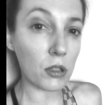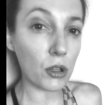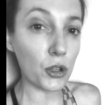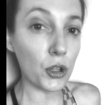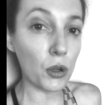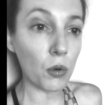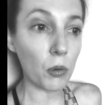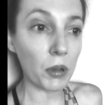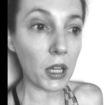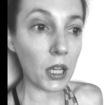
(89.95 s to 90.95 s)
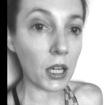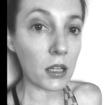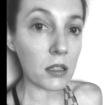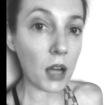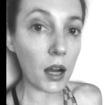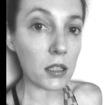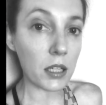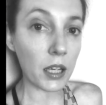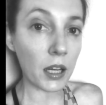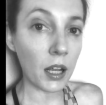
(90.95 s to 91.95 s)
So you will be
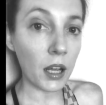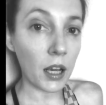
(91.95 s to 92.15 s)
conducting